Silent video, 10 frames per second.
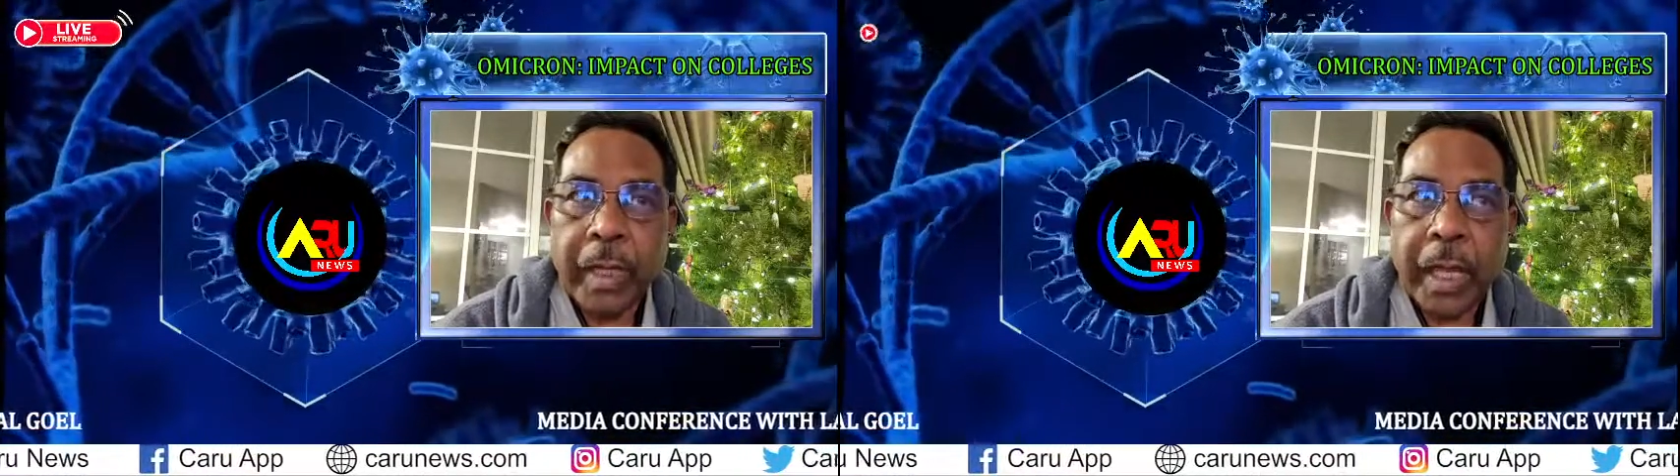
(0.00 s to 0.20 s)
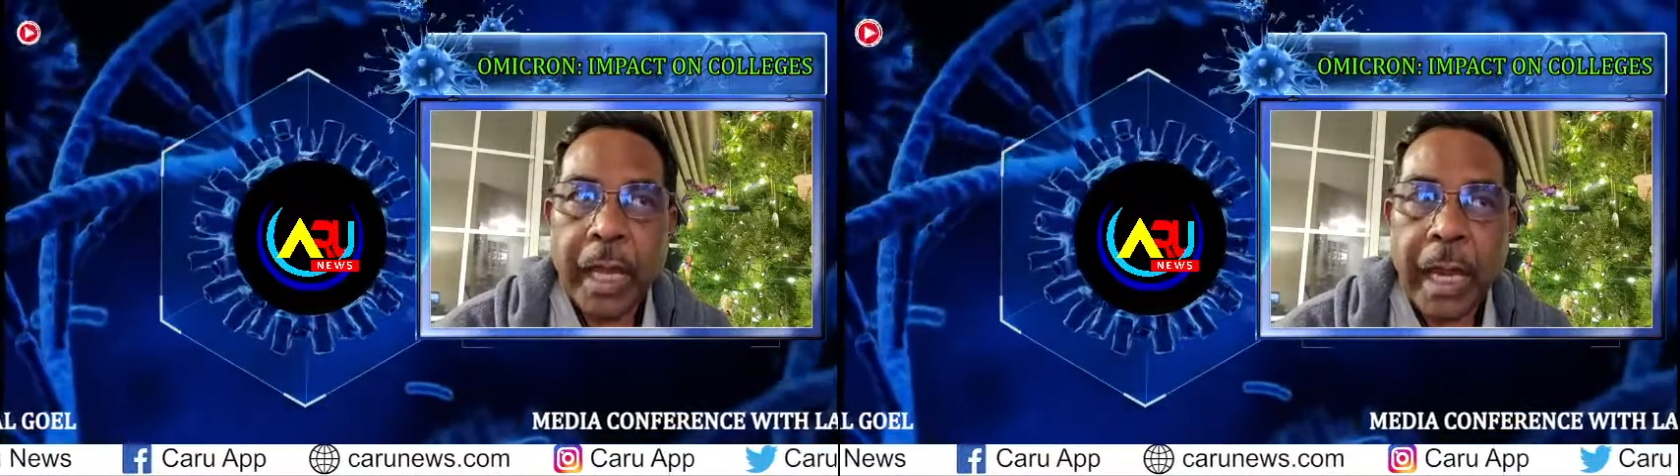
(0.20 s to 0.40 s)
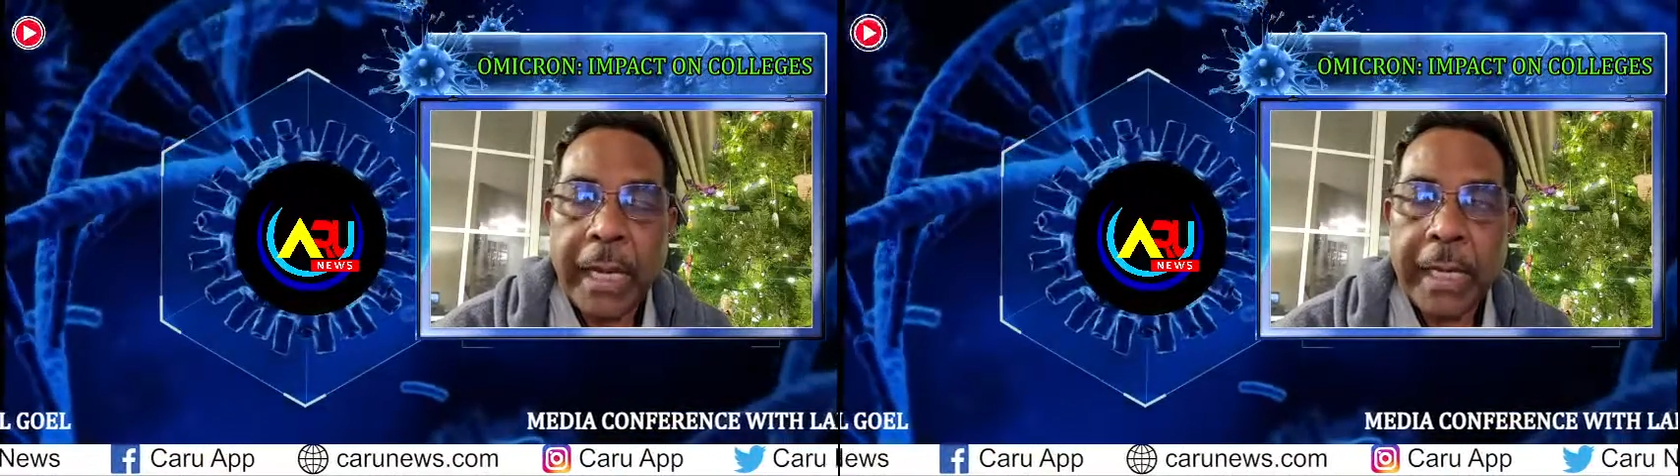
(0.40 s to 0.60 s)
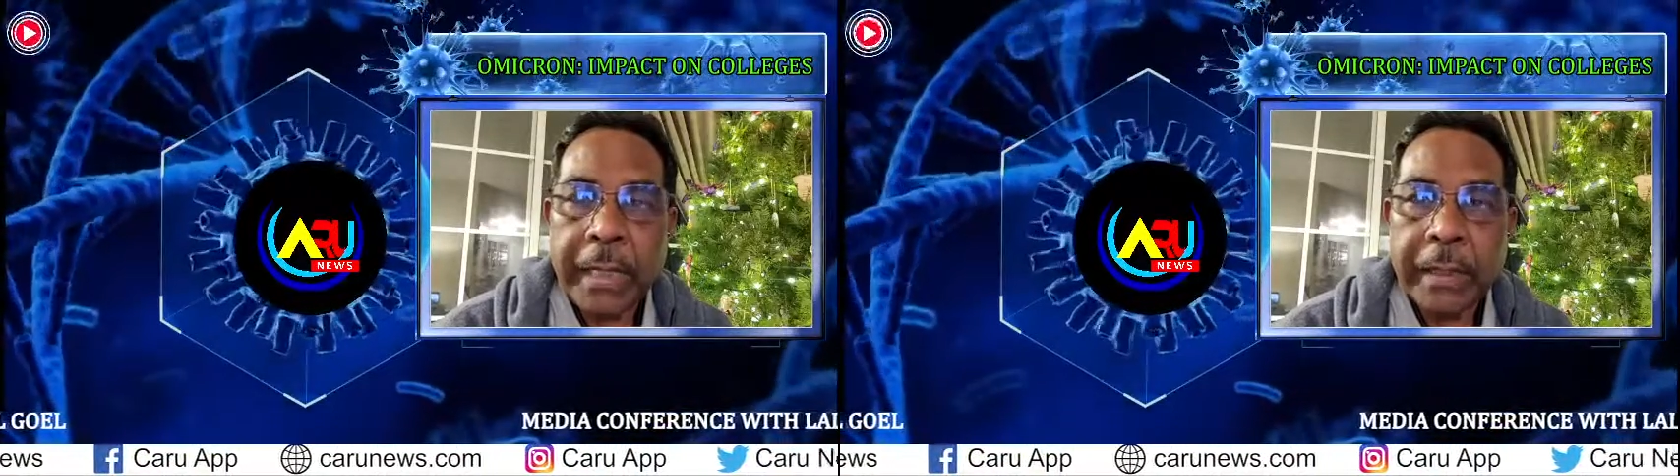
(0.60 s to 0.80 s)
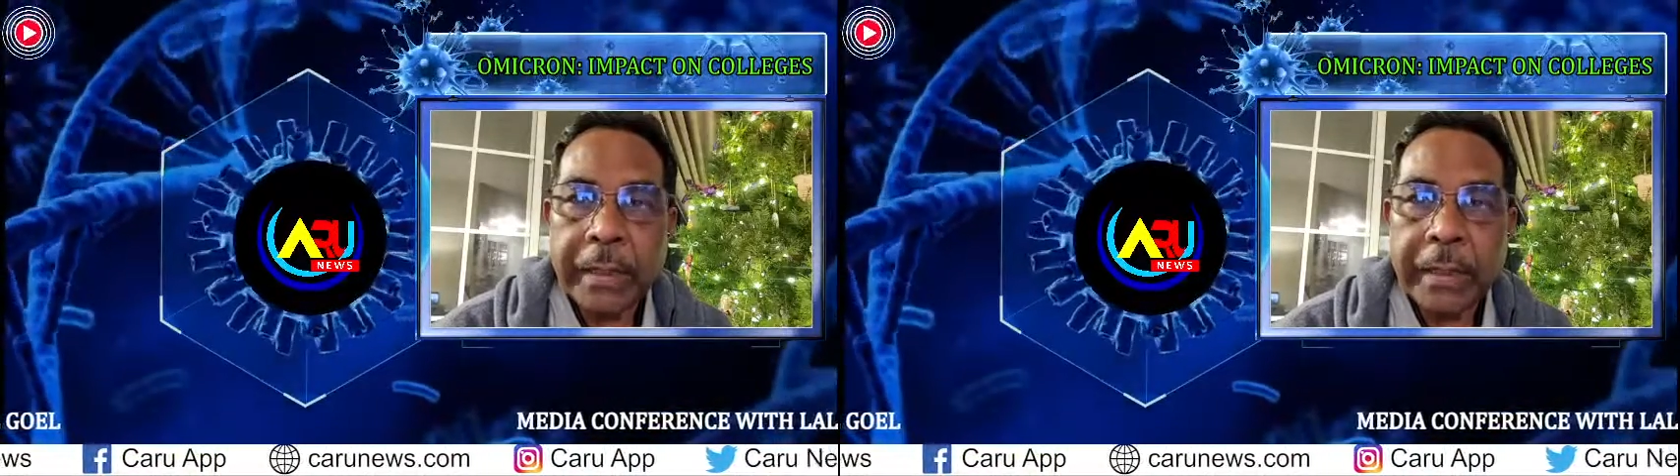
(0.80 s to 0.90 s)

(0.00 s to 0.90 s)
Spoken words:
And